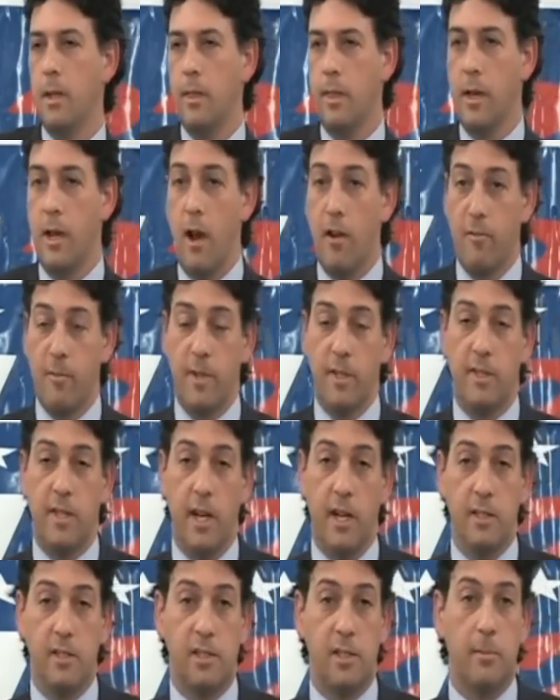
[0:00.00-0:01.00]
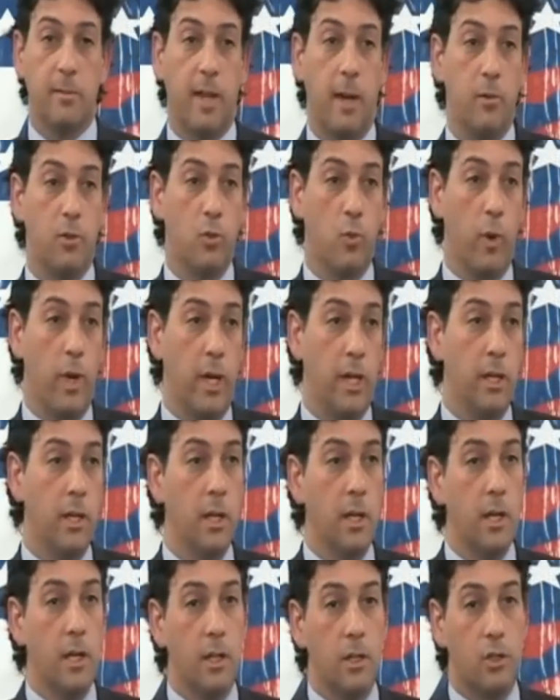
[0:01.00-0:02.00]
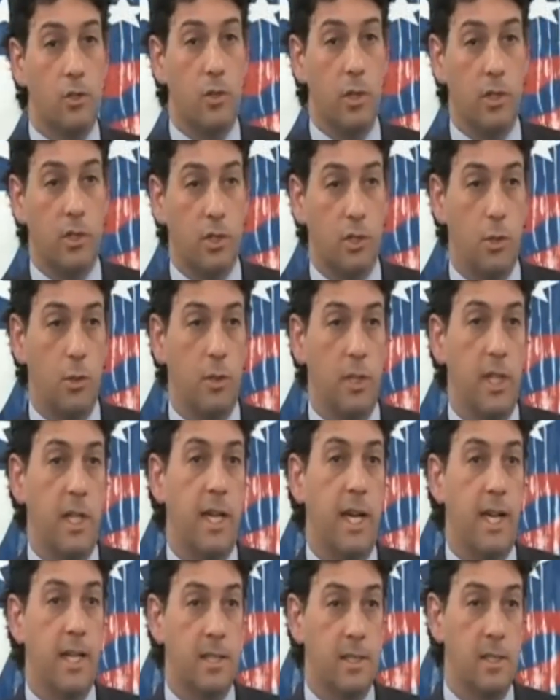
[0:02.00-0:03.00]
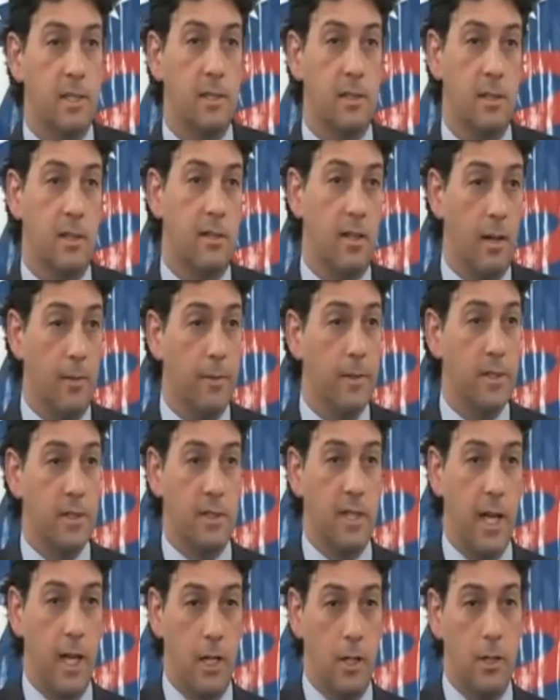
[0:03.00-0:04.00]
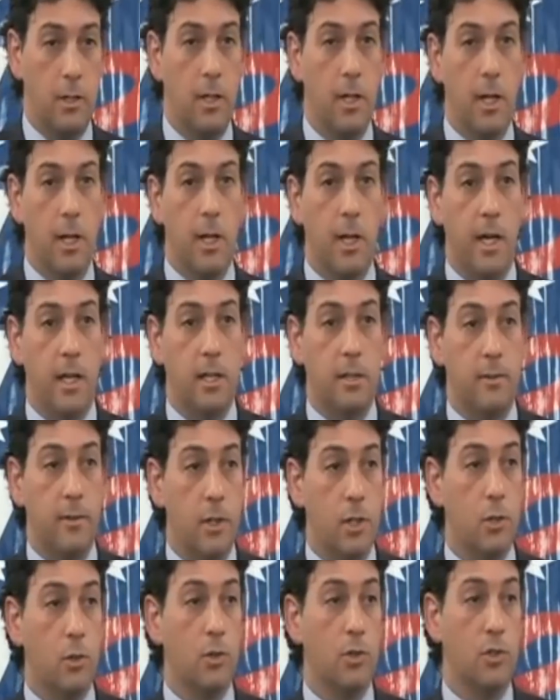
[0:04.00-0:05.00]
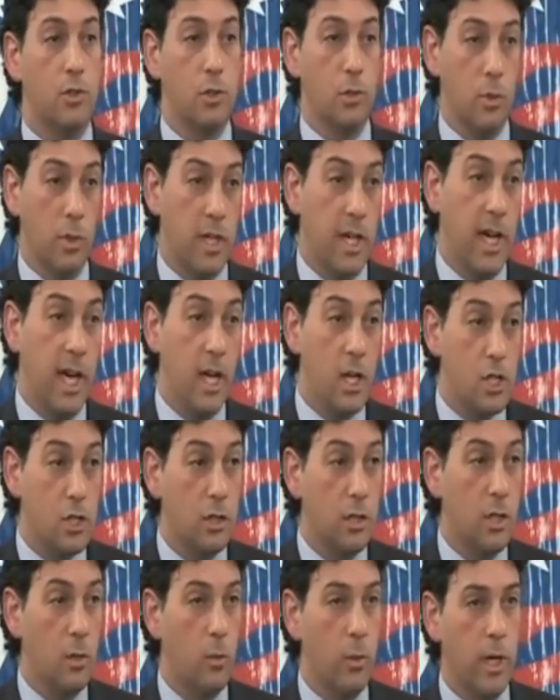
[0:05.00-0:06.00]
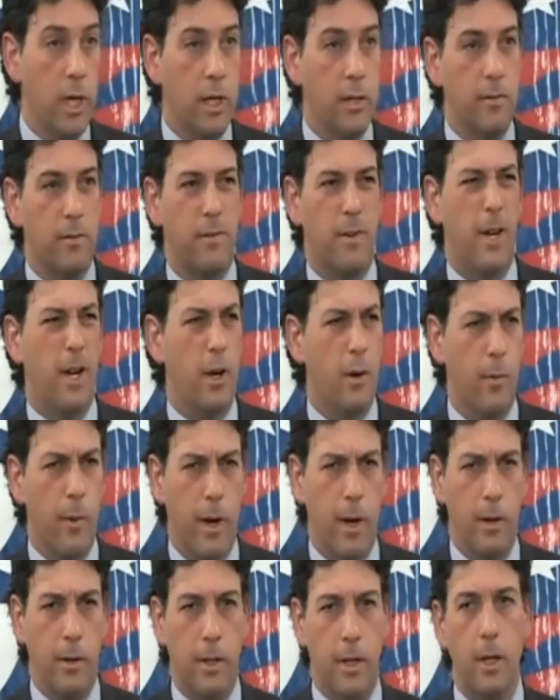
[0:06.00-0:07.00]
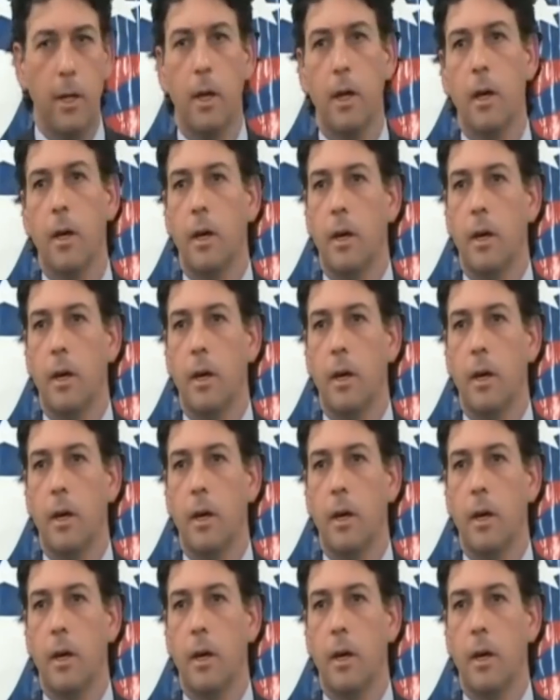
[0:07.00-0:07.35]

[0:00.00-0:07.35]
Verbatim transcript: The government does sometimes win strict scrutiny cases, the toughest standard. Individuals do occasionally win, very rarely.